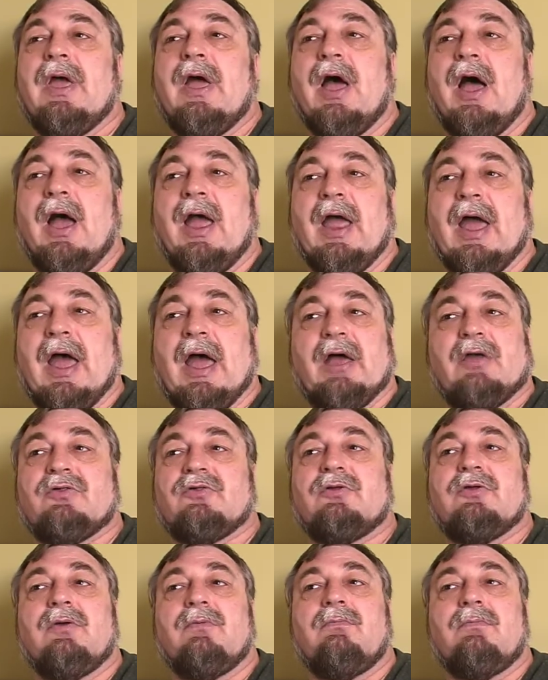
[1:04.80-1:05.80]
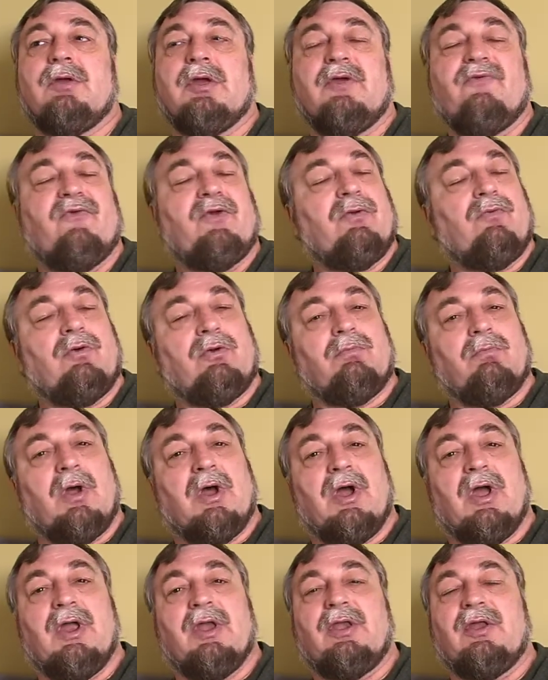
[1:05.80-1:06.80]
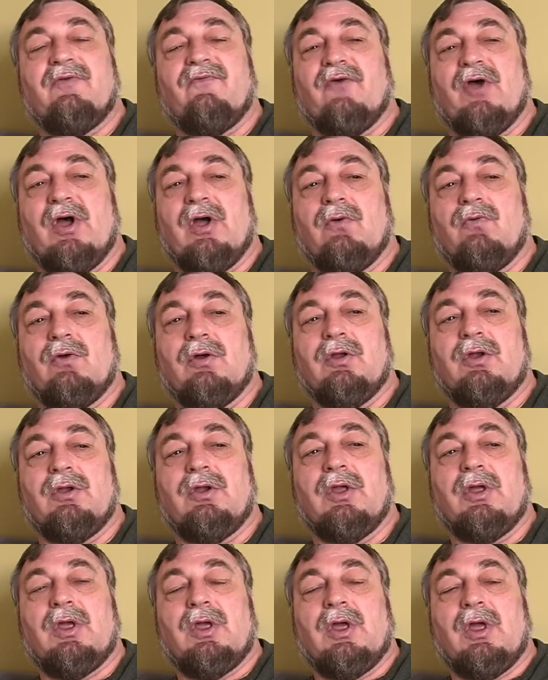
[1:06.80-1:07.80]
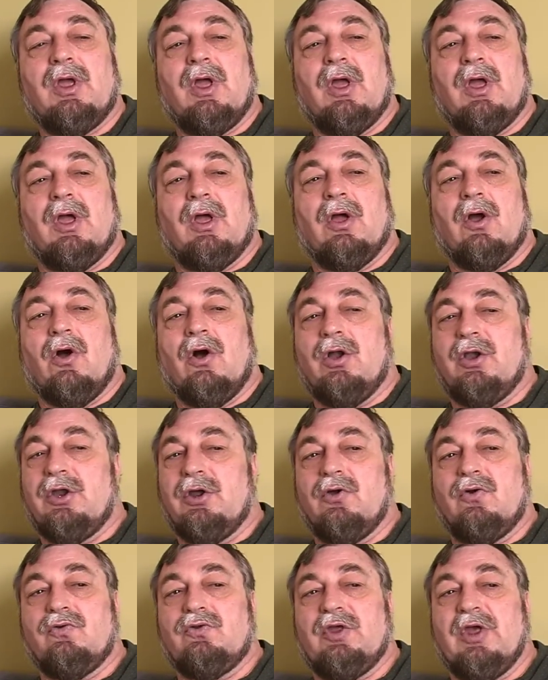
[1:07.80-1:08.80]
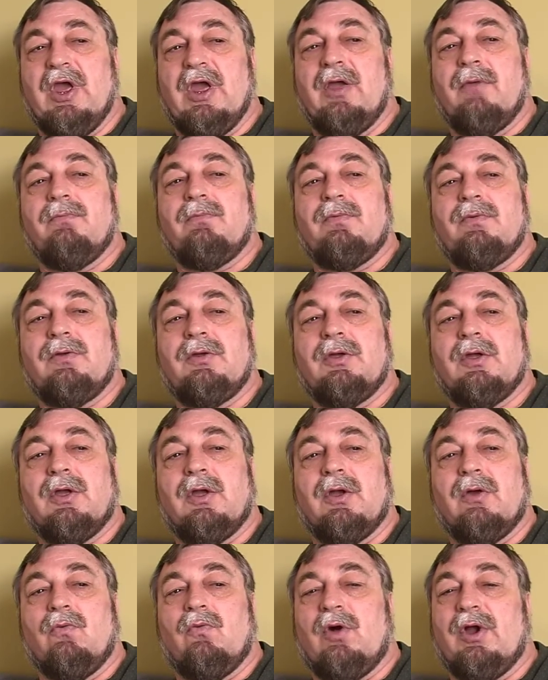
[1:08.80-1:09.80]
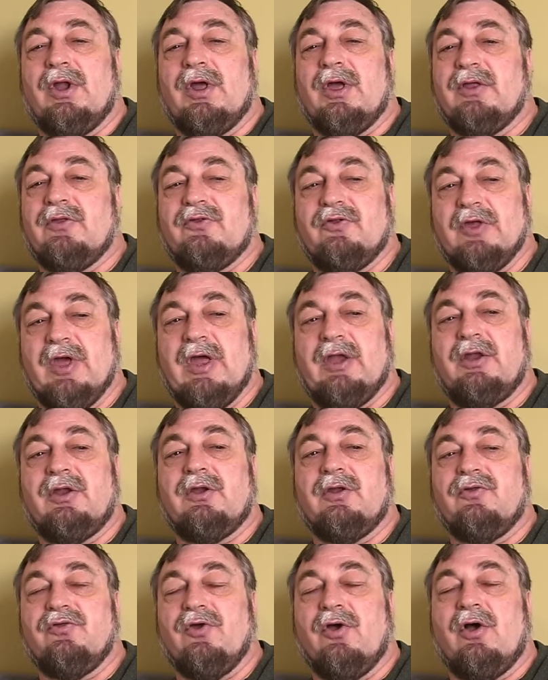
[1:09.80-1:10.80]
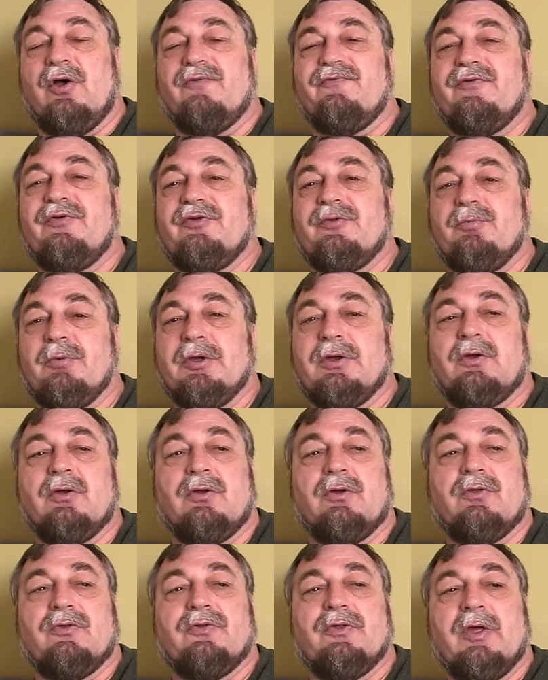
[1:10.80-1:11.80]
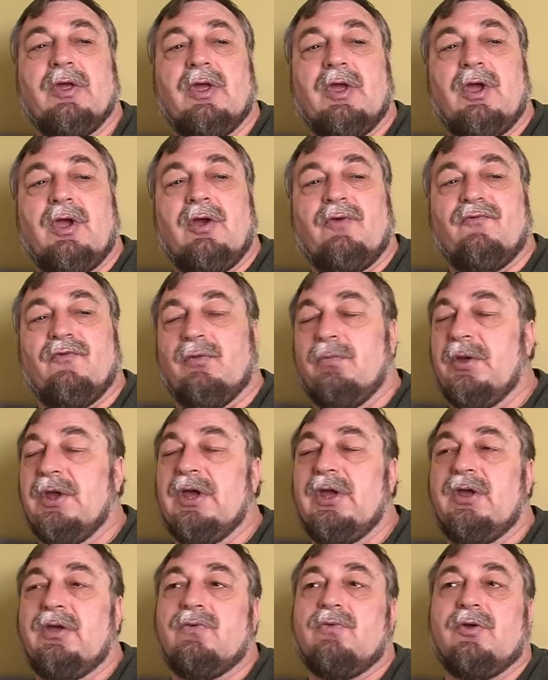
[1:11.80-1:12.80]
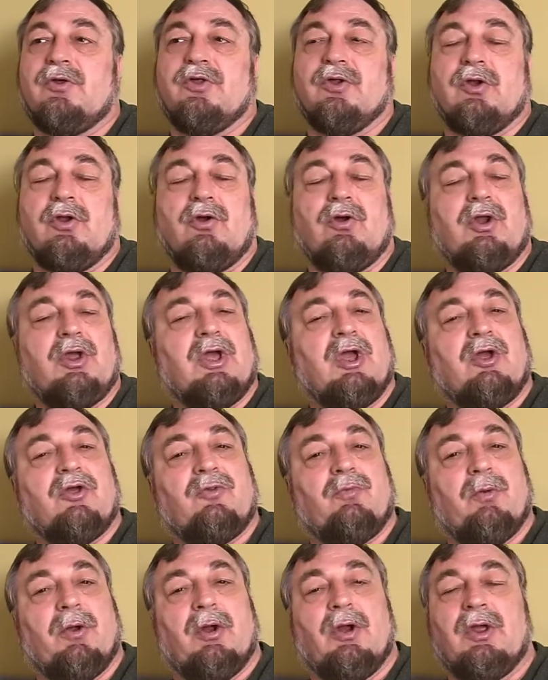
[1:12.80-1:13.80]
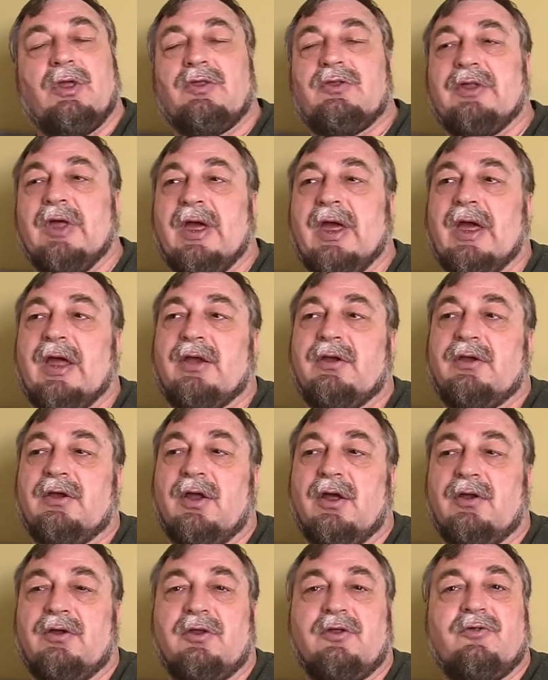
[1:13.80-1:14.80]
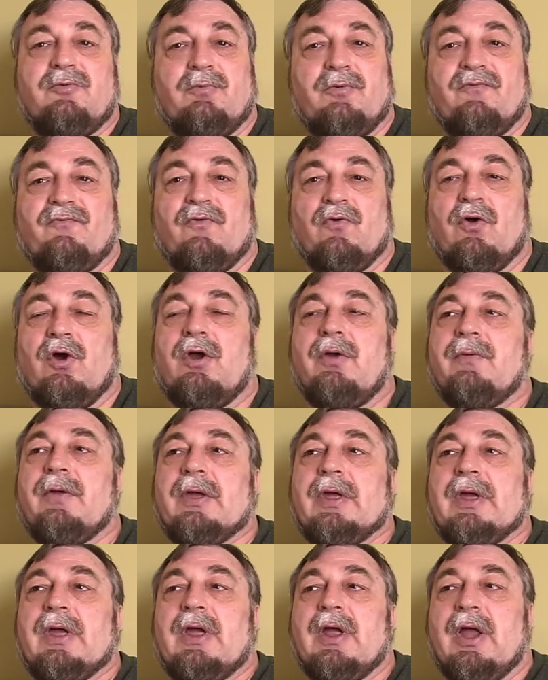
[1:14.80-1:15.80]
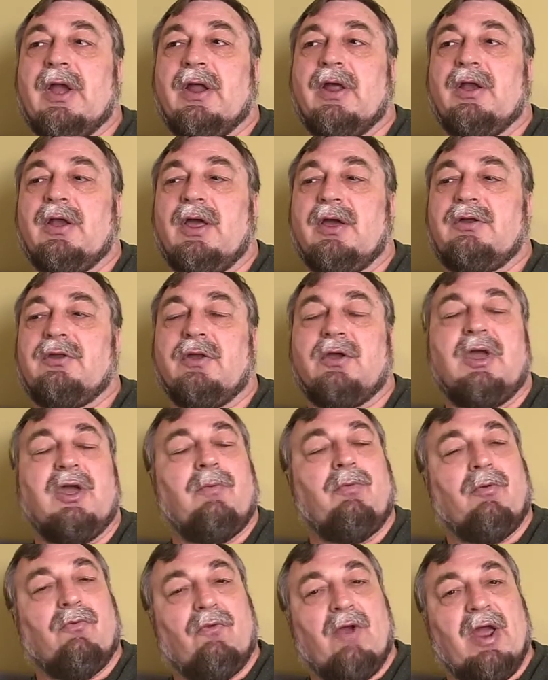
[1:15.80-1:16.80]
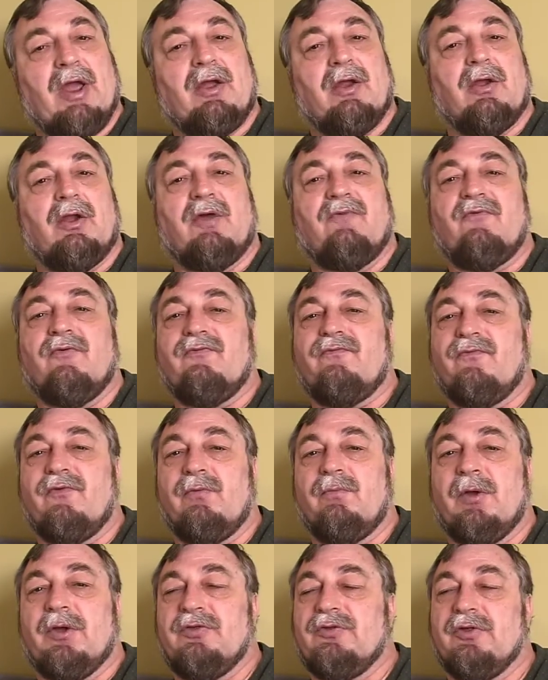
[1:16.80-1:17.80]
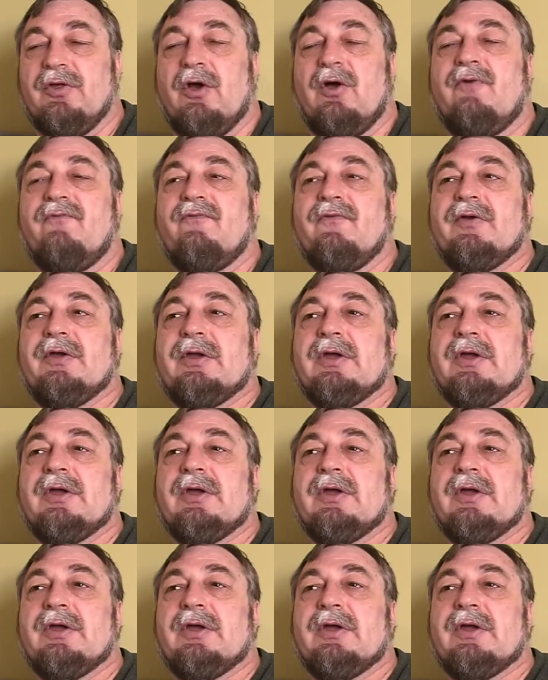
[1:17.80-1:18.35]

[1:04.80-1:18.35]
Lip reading: I asked him if he would mind if I would audio tape what I'd said in his office, because for me it was a learning experience. I hadn't done this before, and I'd like to keep a record of it for myself.